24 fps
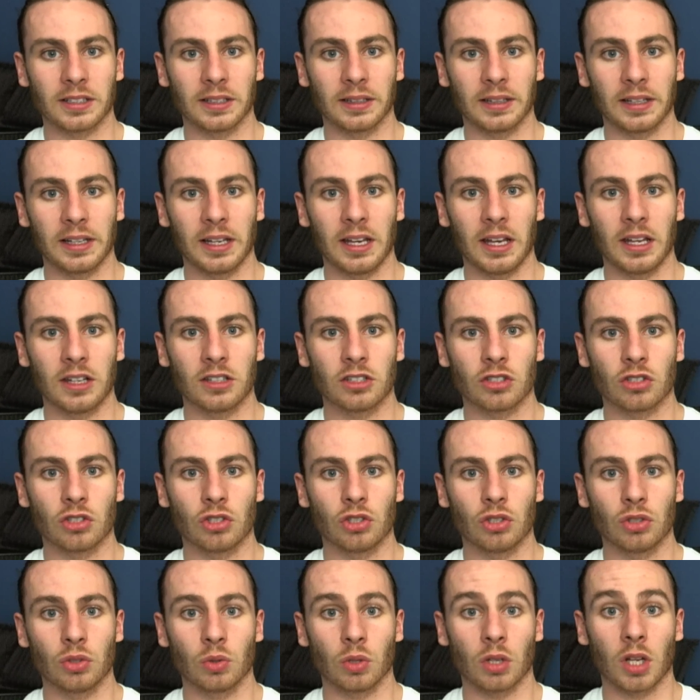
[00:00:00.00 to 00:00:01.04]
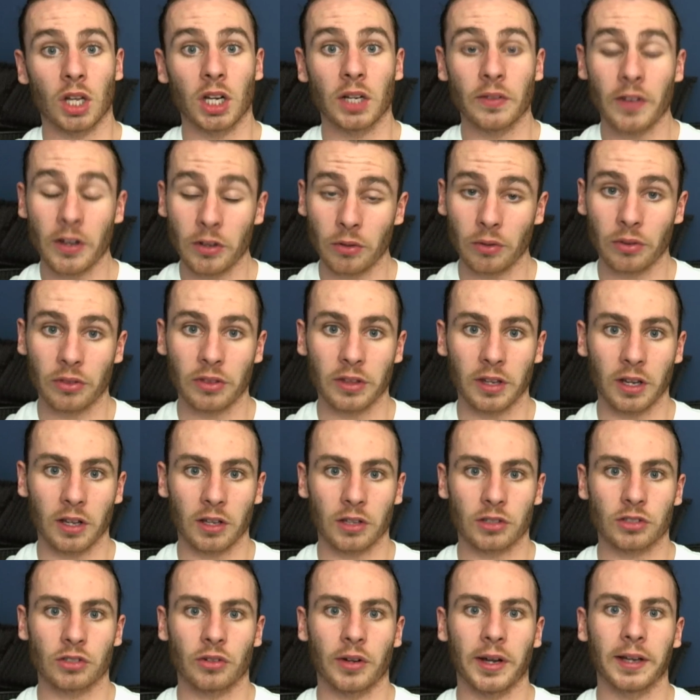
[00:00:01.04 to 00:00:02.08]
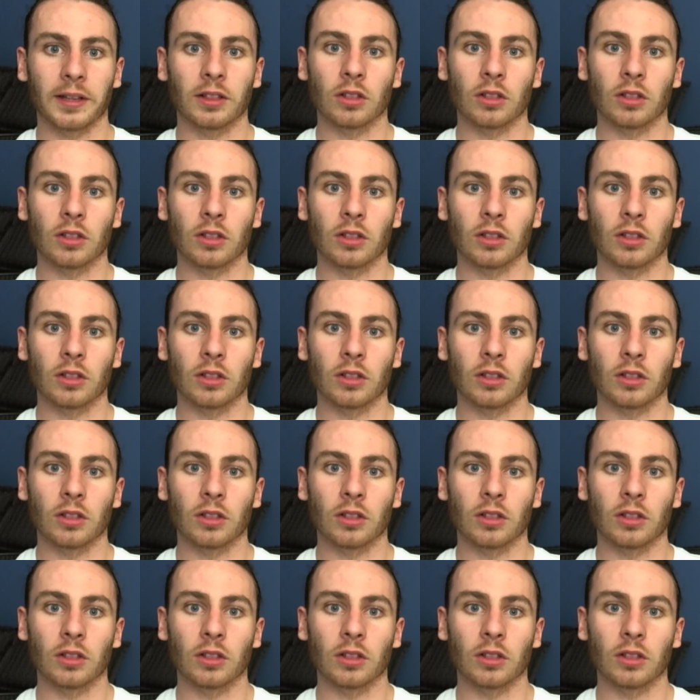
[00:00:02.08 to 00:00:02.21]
leads to a lot of other things, all right?